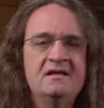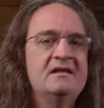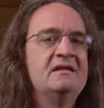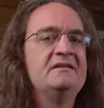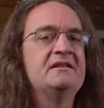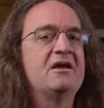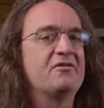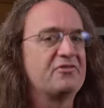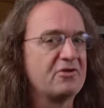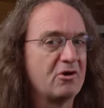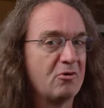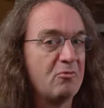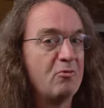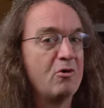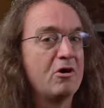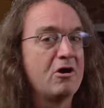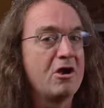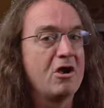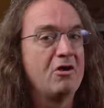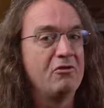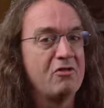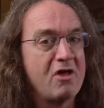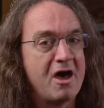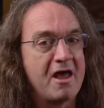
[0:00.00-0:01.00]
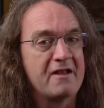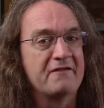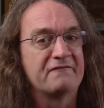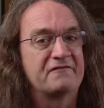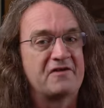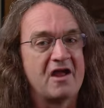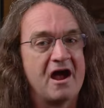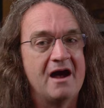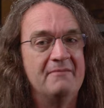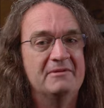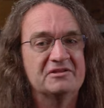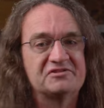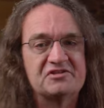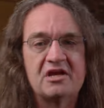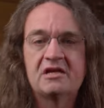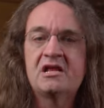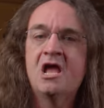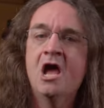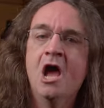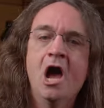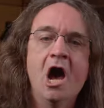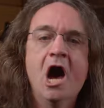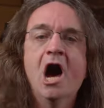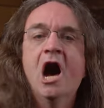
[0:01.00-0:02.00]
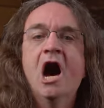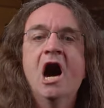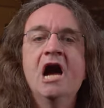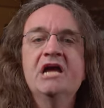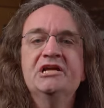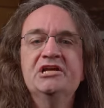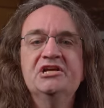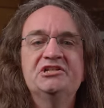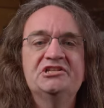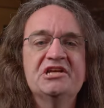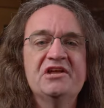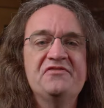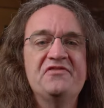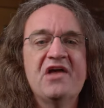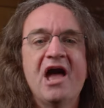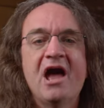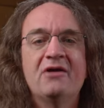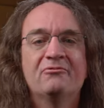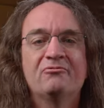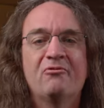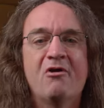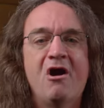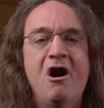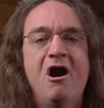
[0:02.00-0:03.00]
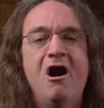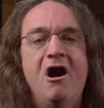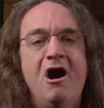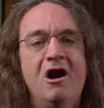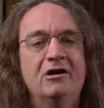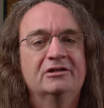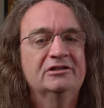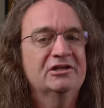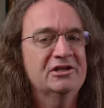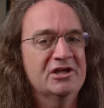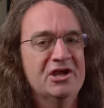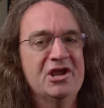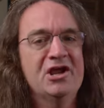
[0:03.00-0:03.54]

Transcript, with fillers: Now, there were a lot of comments like, oh, you did that wrong.